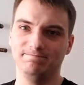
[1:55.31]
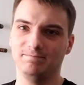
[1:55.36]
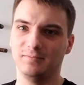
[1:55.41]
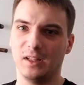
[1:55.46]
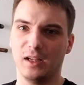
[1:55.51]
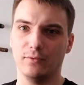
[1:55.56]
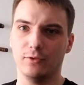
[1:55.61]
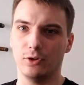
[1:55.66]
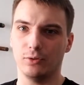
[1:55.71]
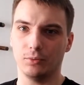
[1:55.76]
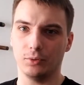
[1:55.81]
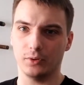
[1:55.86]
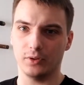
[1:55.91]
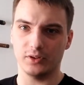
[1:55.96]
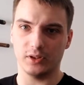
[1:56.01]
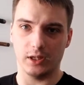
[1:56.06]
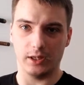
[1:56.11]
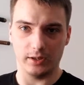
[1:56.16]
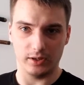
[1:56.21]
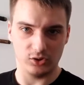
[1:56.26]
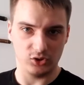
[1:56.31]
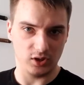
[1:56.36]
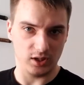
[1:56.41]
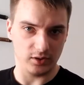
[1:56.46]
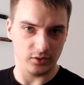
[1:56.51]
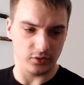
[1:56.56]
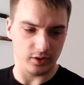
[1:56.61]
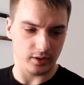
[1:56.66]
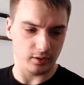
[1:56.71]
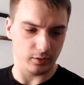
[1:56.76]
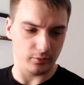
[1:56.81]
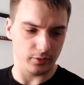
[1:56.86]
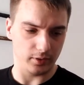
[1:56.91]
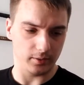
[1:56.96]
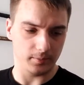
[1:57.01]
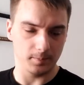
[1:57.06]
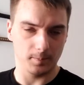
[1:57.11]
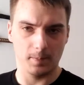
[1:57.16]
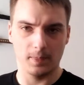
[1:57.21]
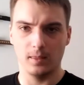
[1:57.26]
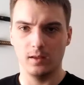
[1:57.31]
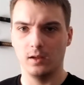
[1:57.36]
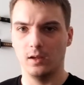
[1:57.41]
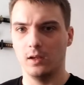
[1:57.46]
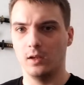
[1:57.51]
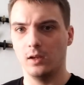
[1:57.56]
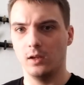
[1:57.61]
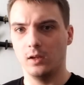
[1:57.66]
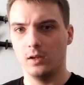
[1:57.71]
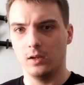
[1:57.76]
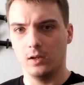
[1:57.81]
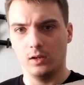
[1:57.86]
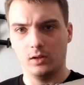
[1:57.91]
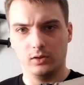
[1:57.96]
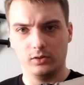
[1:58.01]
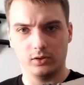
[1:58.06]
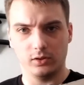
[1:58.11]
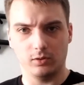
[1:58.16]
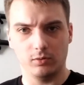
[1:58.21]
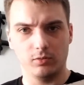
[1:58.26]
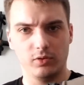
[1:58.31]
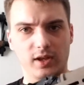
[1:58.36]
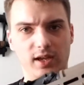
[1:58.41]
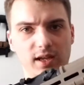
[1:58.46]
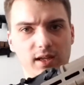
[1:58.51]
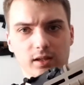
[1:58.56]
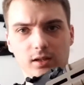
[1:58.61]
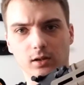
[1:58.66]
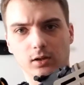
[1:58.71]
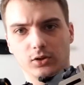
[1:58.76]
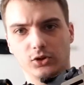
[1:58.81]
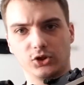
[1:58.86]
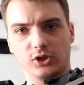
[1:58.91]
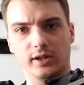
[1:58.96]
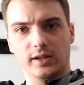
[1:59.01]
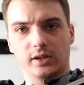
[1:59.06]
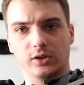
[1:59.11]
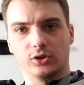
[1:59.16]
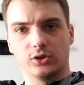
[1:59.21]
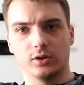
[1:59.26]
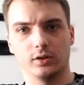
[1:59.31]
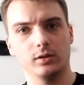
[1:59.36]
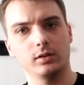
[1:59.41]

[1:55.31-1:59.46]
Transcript: I have no real desire to change that on there. So the handguard change.